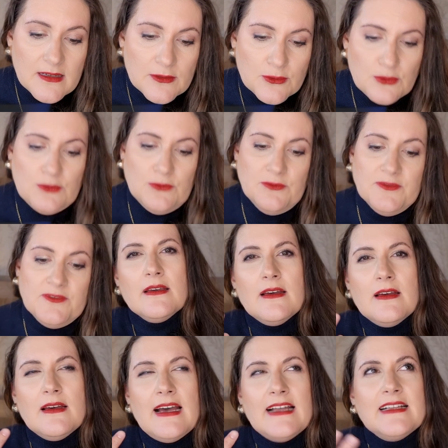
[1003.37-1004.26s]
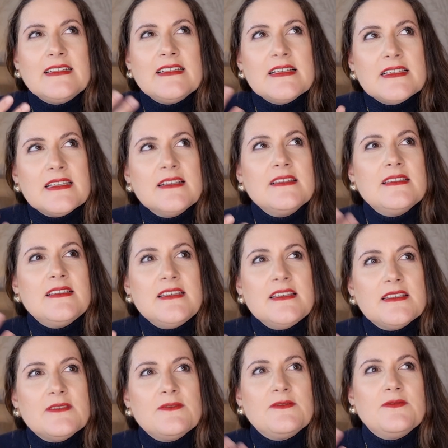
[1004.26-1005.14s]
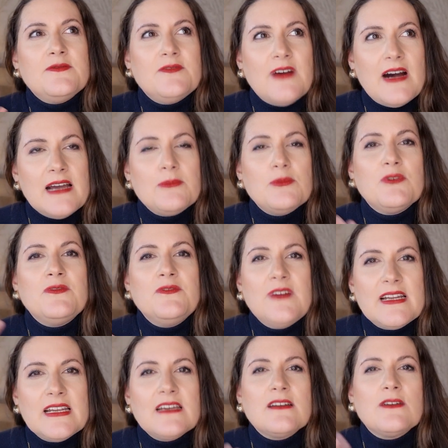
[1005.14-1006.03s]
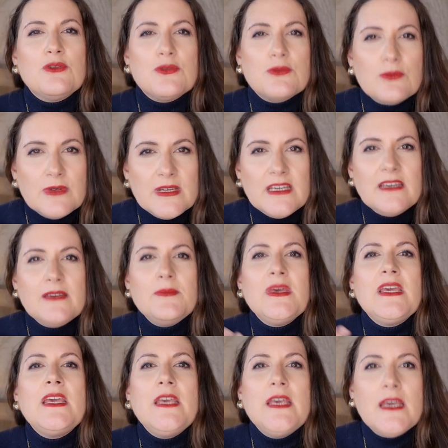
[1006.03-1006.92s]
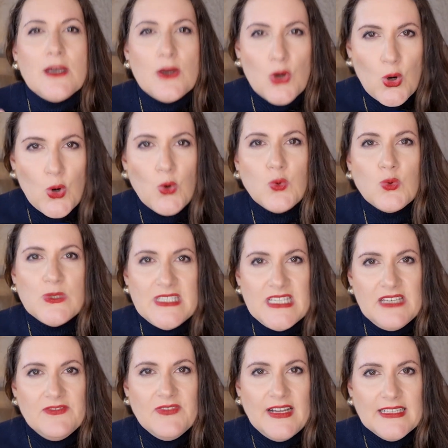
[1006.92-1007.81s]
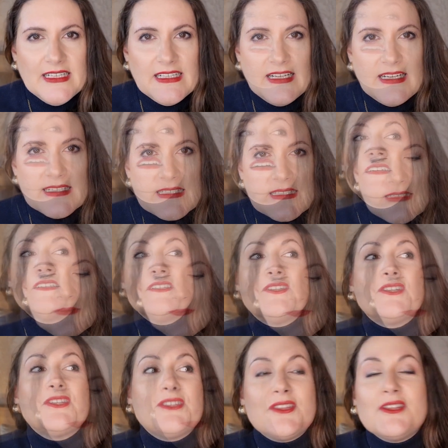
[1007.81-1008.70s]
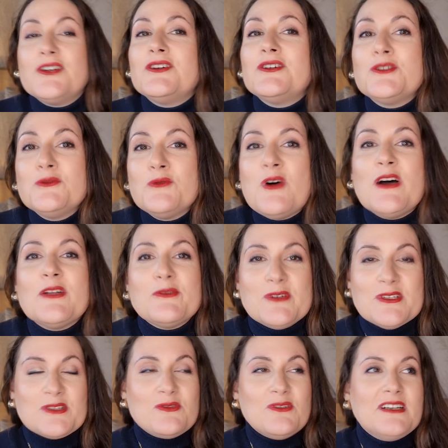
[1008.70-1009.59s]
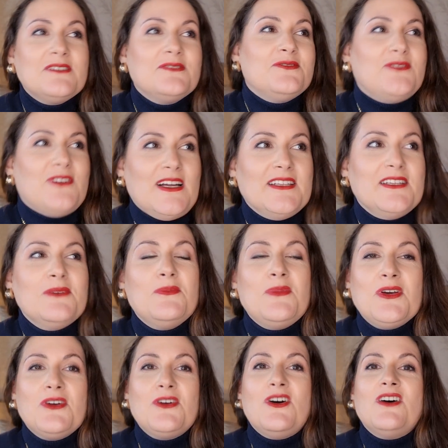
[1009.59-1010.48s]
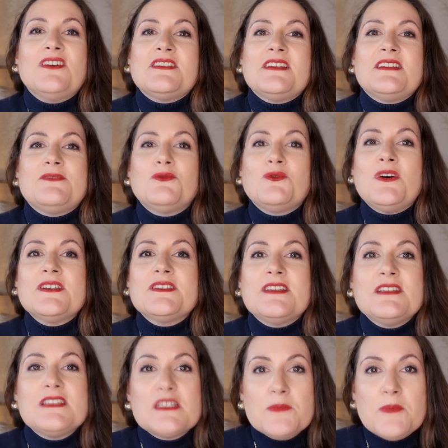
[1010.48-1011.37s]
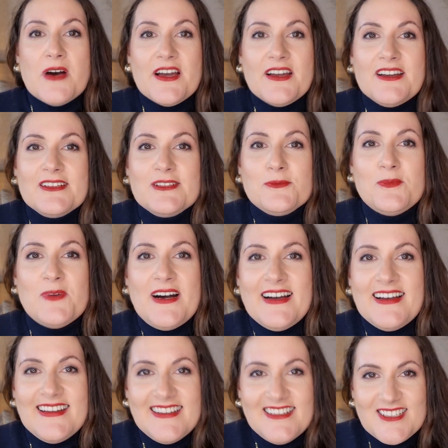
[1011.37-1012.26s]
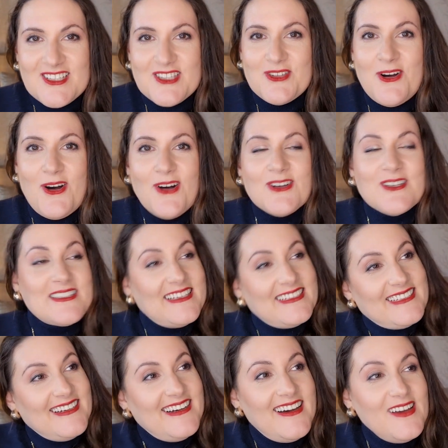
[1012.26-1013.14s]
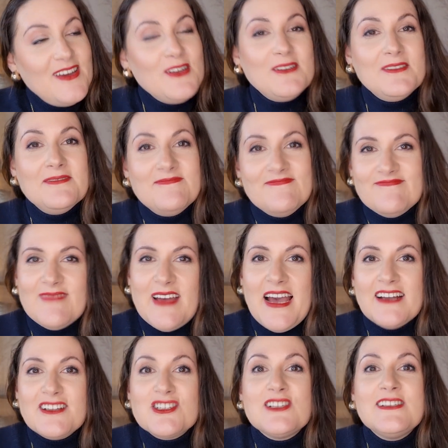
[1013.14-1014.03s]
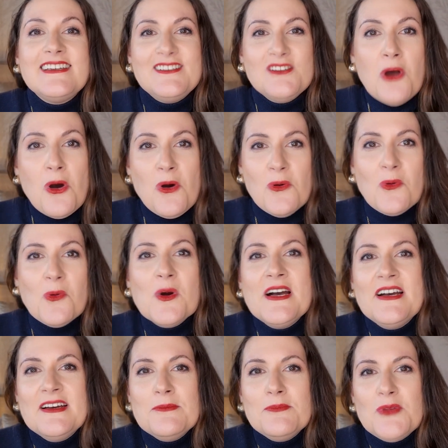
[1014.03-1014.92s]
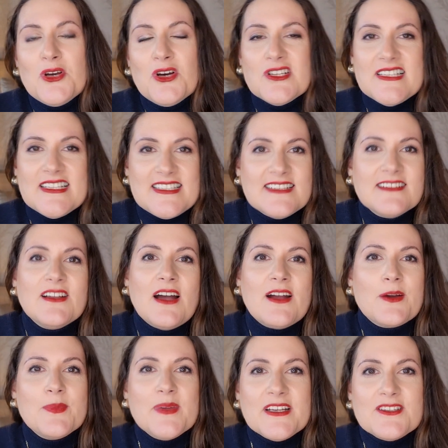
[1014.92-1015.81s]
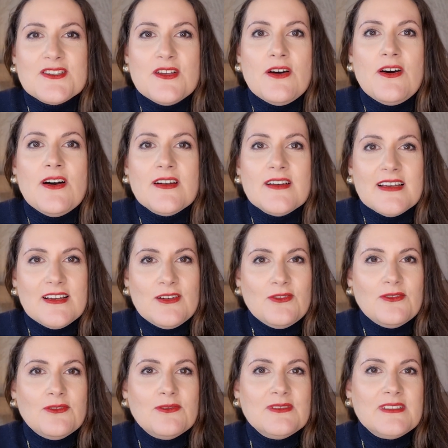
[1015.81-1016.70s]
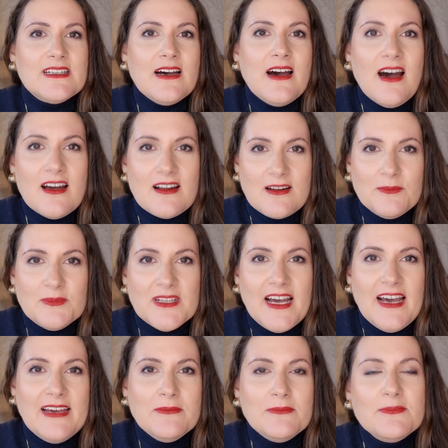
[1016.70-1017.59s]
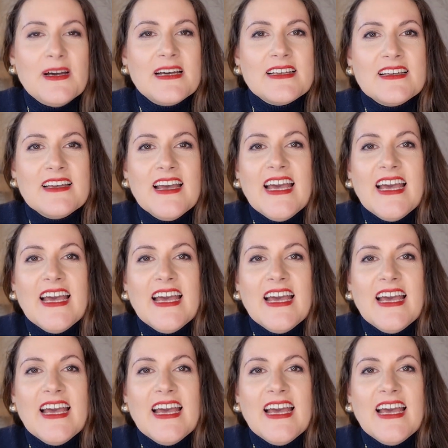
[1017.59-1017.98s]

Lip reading: Groove. And it is in this vibe of very creamy, cozy vanillas. The third one was quite funny because it was inspired by a song that I actually know, because it's an Arabic song called Haramta Hibbak,